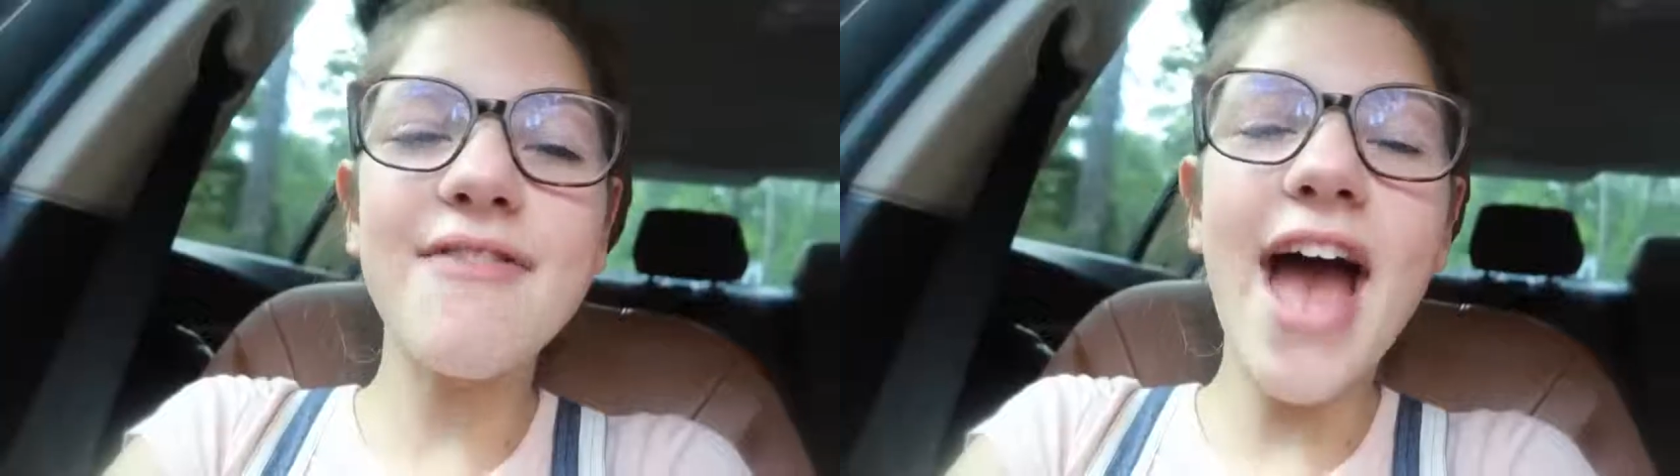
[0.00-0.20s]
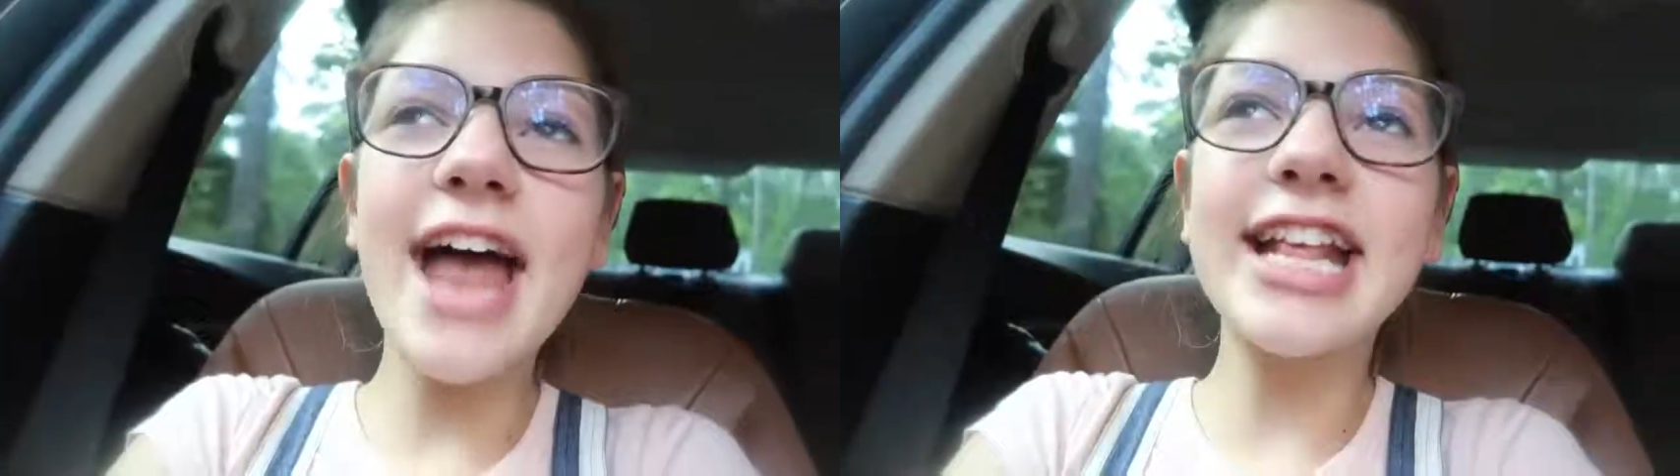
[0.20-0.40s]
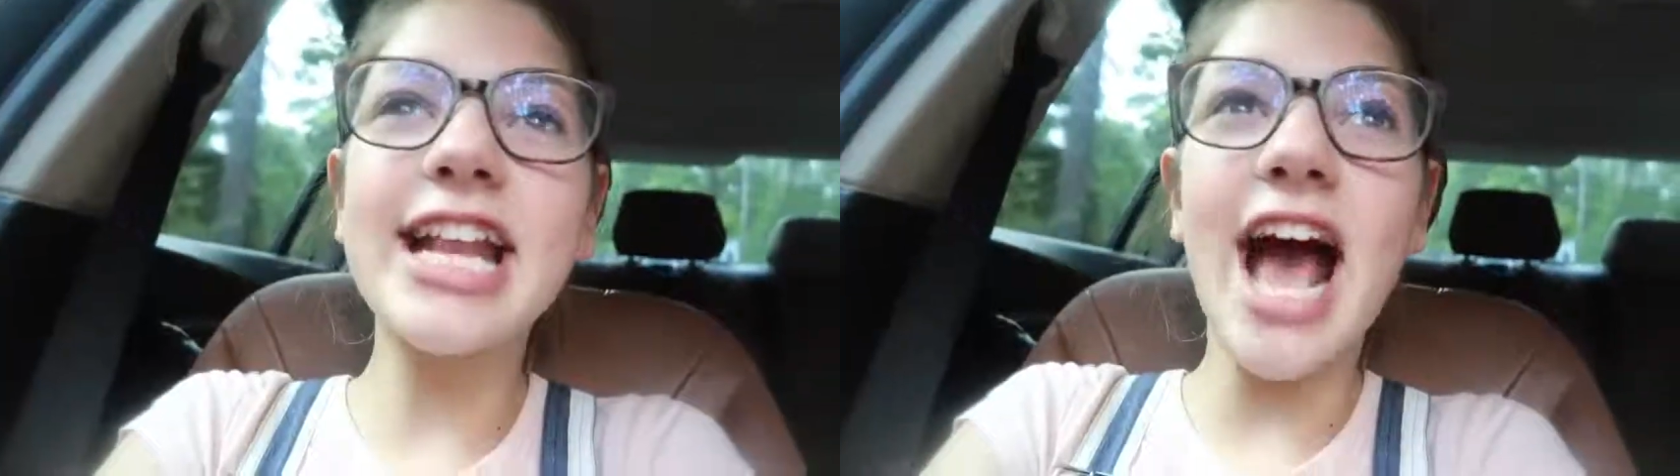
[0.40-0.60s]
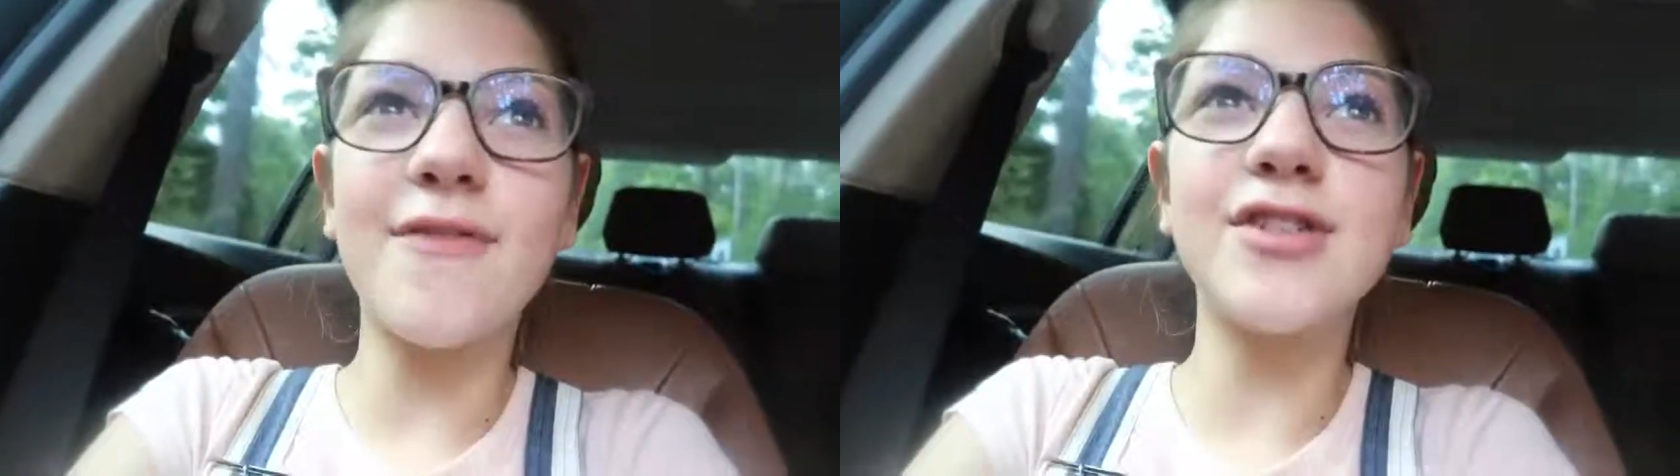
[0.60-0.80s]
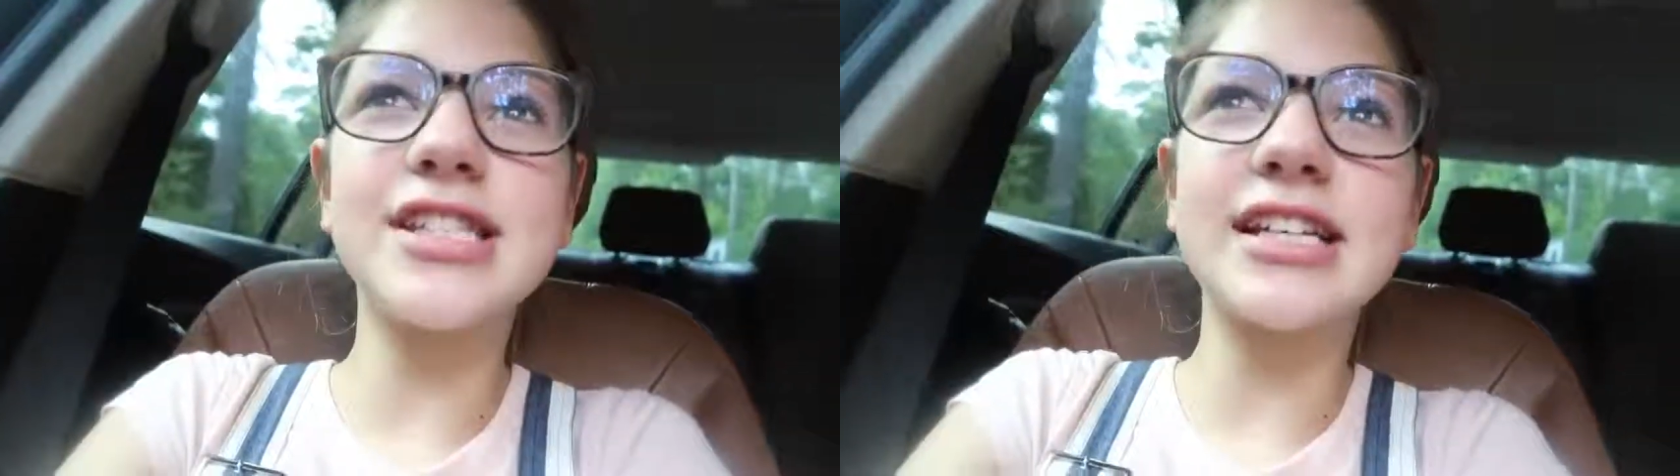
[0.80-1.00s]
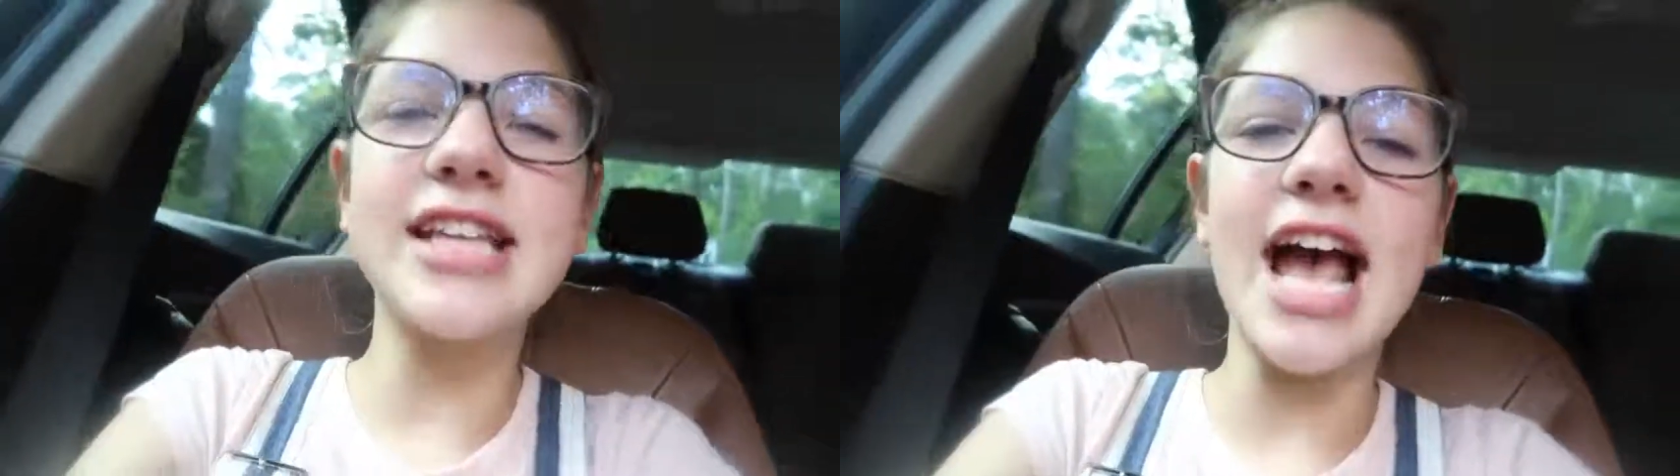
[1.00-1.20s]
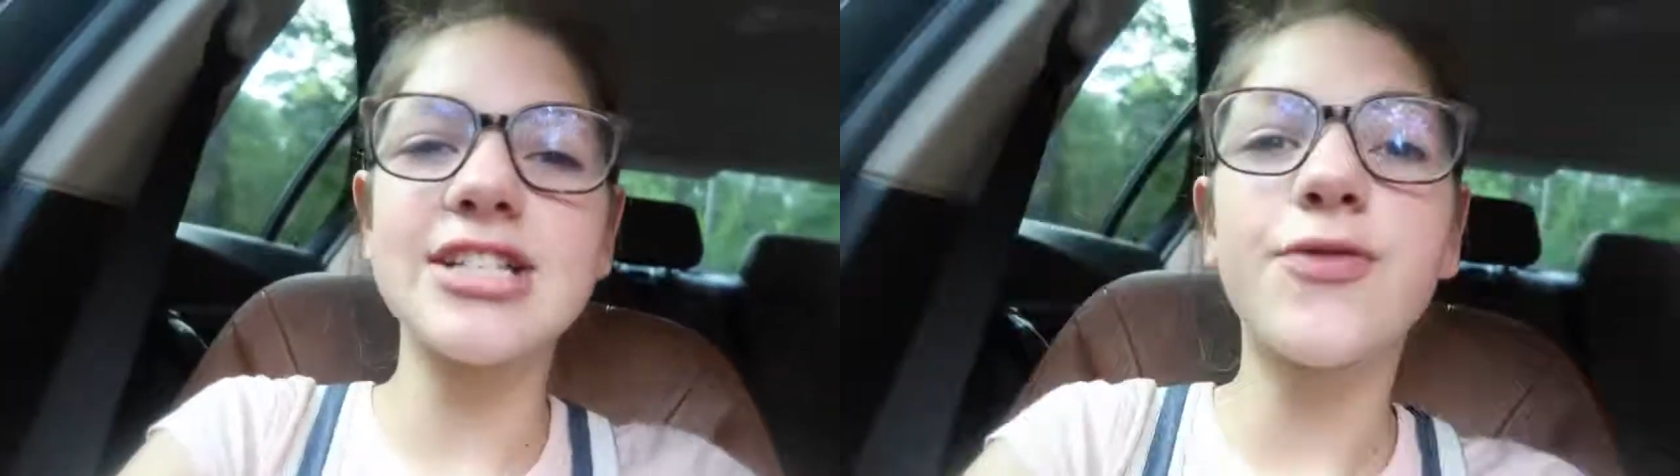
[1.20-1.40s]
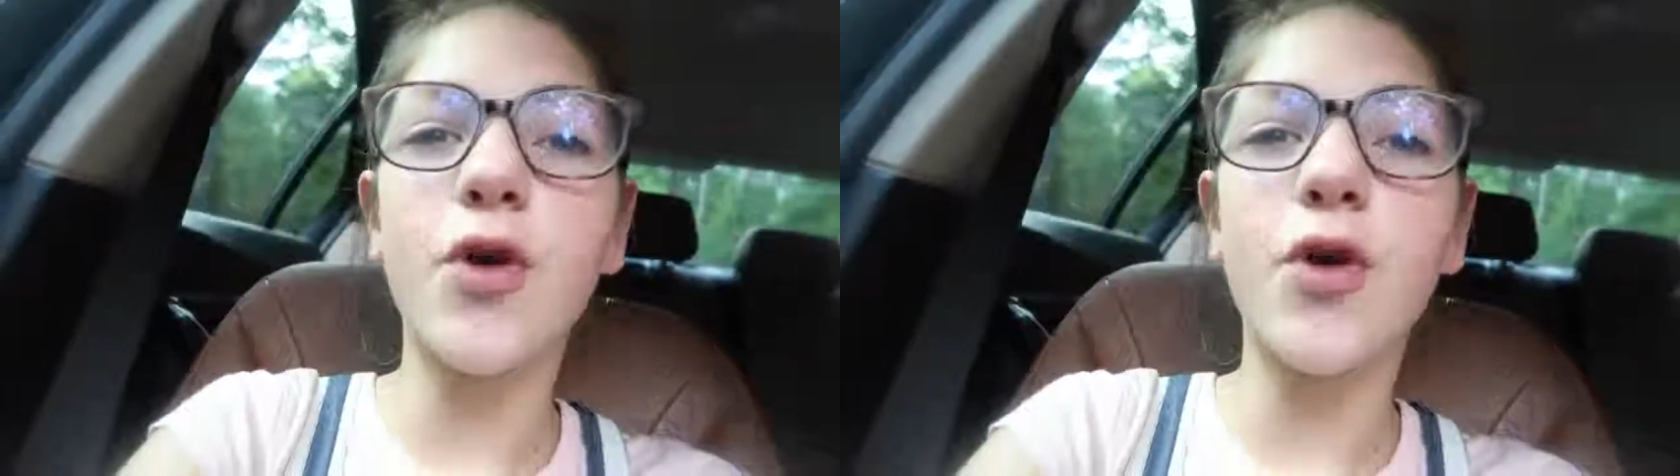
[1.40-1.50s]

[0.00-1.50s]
I've had an iPhone 6s